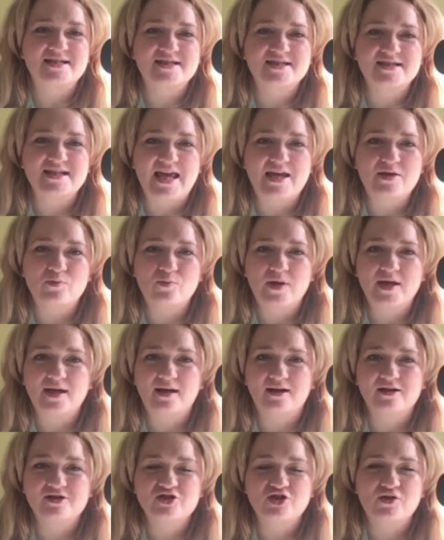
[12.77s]
Today we
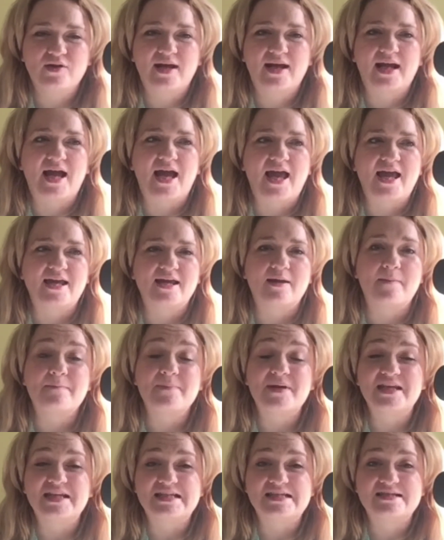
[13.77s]
are doing a
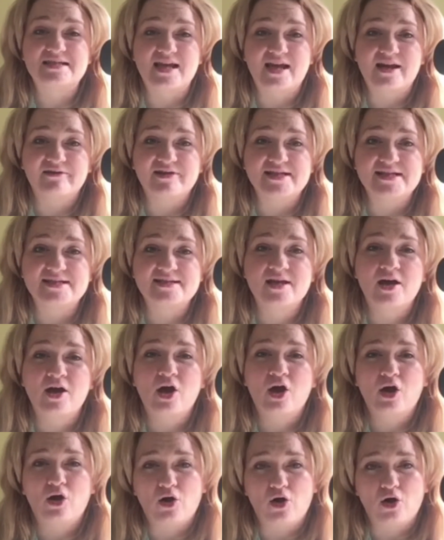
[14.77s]
mini series
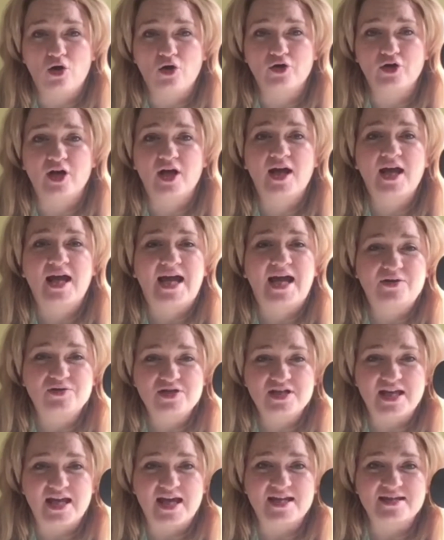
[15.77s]
on how
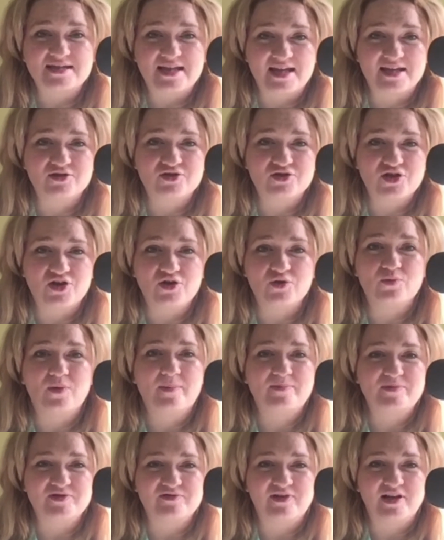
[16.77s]
to get into
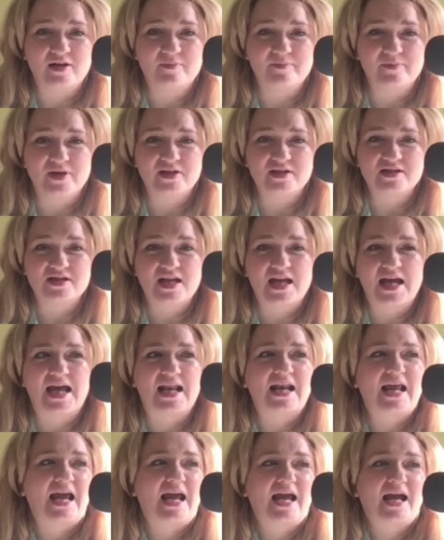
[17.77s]
web development
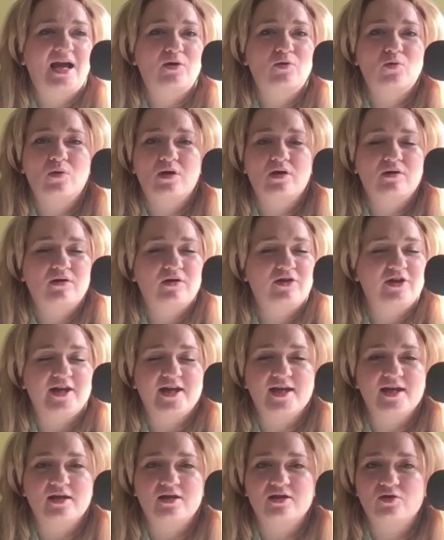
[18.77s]
and how
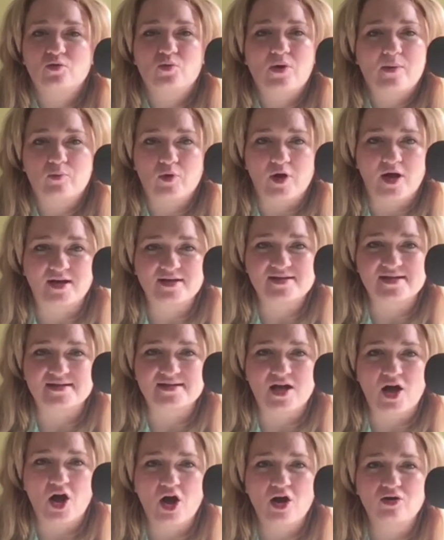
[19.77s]
the web works
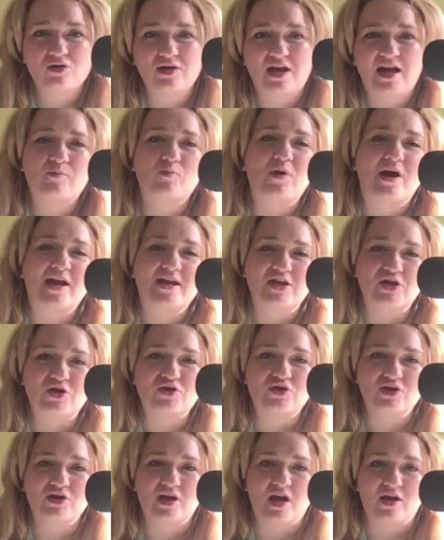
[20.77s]
as a whole, and where
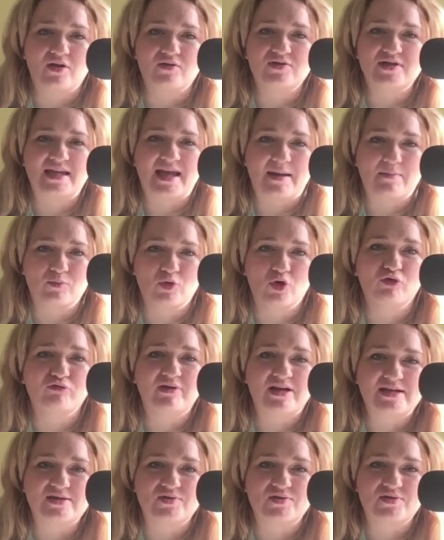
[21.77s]
you can go to get more
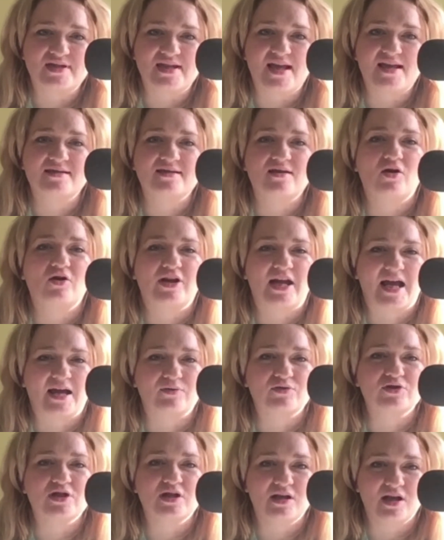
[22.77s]
resources on
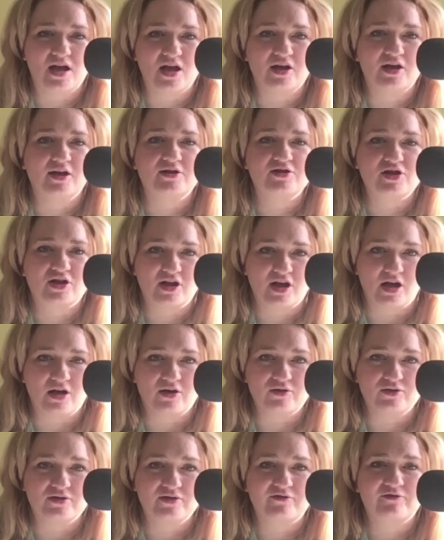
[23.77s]
how to learn to
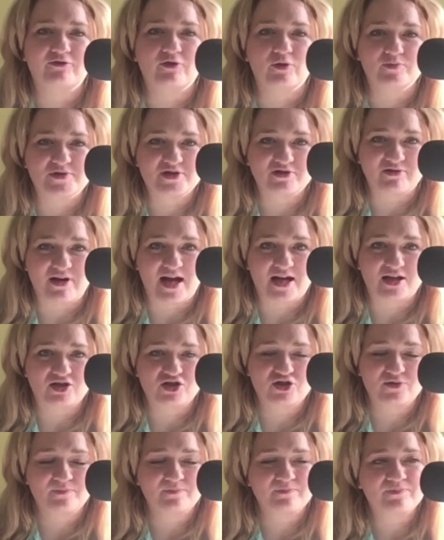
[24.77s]
code from
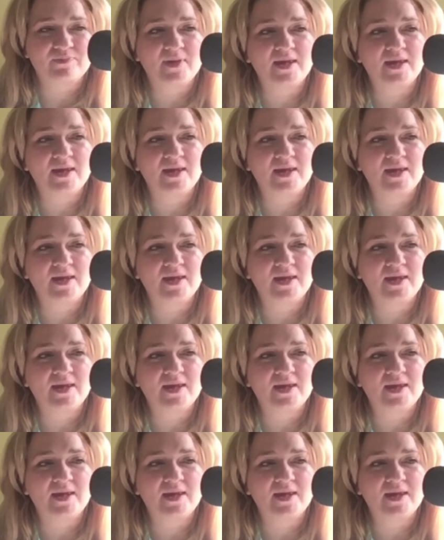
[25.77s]
scratch.